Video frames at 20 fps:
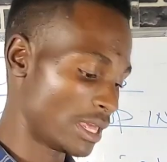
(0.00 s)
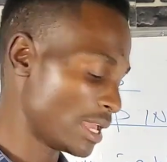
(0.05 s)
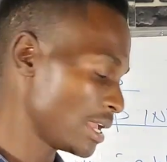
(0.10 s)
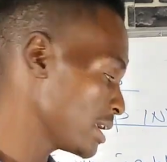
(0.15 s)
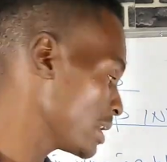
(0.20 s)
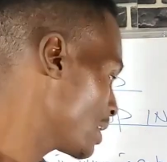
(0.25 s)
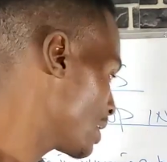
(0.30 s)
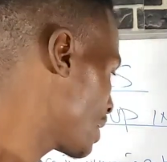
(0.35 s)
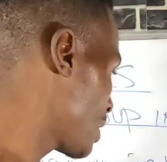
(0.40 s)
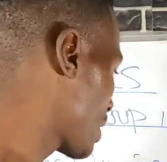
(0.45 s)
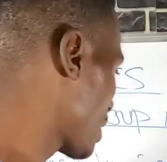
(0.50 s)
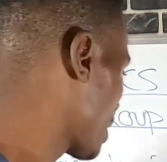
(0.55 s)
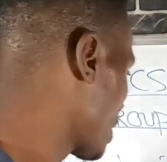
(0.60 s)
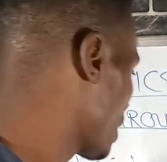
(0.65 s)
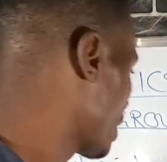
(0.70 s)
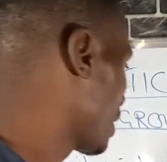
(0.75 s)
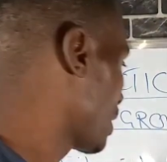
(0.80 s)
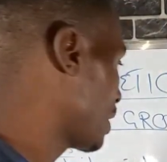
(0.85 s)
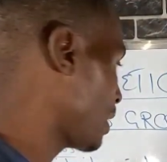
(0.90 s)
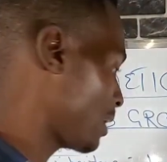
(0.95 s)
their
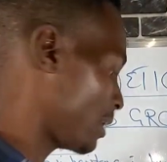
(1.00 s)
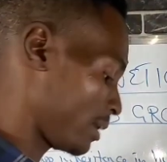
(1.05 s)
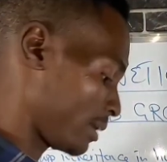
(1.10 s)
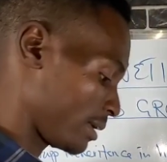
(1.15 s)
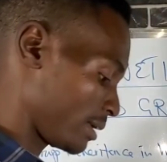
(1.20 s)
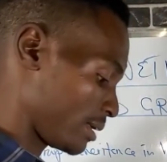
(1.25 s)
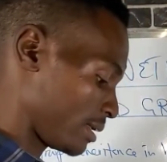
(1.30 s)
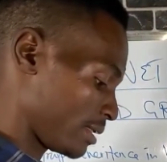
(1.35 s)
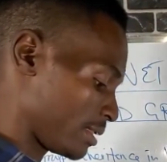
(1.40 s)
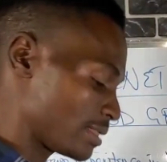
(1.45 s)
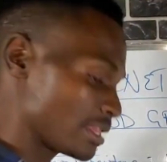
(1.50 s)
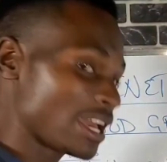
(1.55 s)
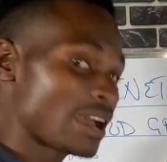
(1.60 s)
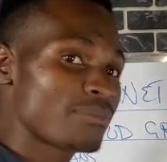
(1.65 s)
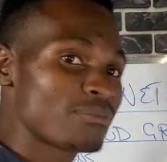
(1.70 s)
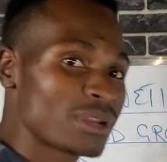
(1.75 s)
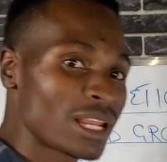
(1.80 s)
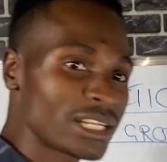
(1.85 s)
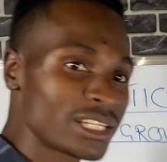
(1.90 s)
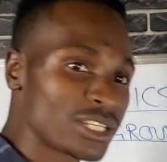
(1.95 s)

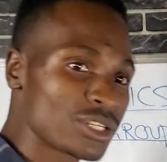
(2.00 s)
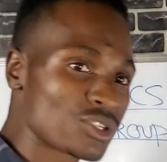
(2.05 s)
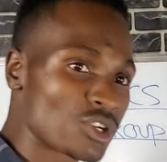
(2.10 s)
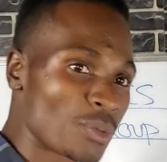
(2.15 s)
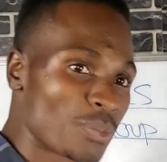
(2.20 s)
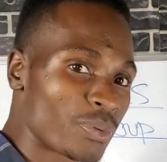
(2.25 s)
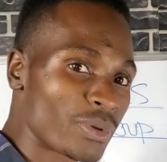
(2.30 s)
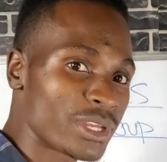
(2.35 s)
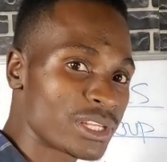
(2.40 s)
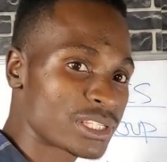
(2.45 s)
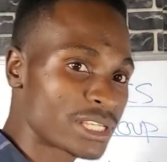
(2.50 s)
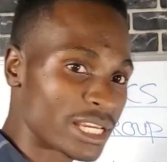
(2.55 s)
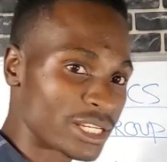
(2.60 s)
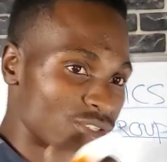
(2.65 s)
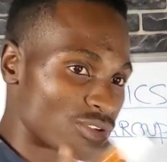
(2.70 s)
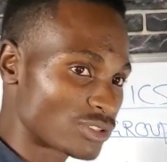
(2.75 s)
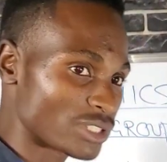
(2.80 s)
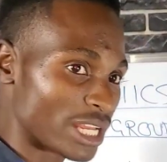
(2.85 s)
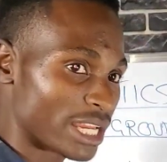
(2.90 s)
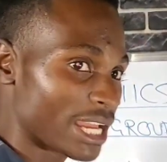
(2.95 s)
blood group is
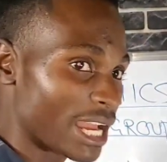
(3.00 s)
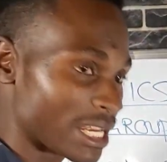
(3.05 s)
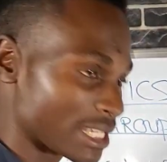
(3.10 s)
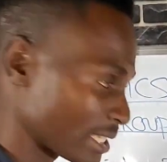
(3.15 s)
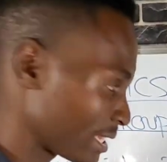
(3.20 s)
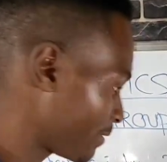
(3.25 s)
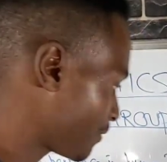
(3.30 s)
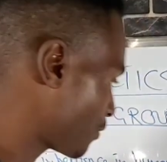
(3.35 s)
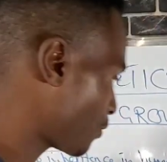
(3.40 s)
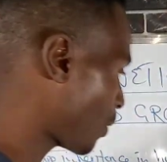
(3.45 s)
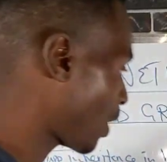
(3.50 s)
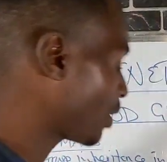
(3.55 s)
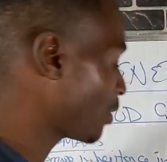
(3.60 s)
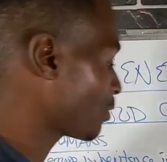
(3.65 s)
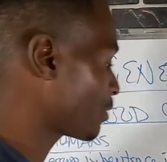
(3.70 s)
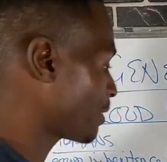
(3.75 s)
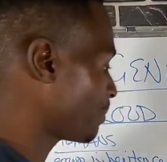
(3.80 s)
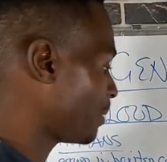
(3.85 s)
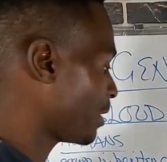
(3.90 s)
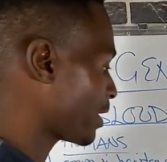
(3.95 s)
heterozygous. If
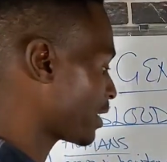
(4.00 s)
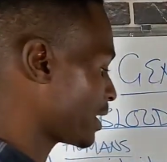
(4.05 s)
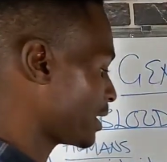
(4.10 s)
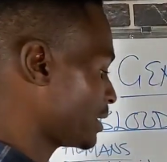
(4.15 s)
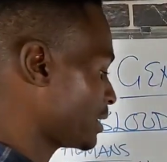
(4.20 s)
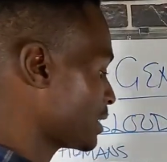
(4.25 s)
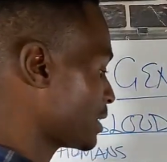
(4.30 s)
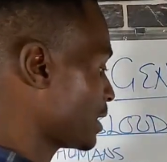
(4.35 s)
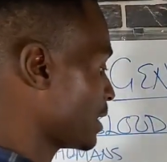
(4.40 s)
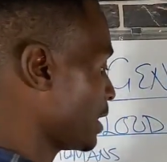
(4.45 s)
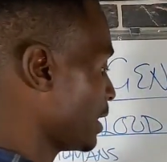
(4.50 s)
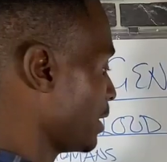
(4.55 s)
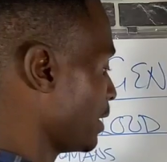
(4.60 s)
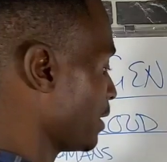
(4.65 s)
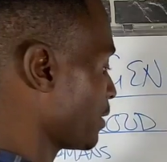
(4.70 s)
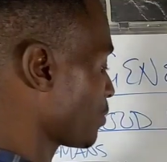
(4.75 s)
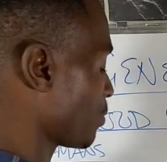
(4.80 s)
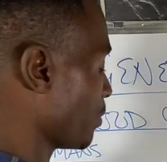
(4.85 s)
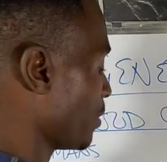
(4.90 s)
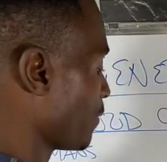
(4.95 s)
one of the parents
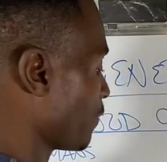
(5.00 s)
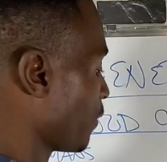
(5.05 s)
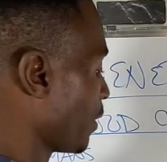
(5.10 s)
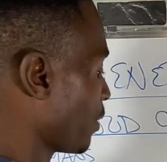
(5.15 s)
is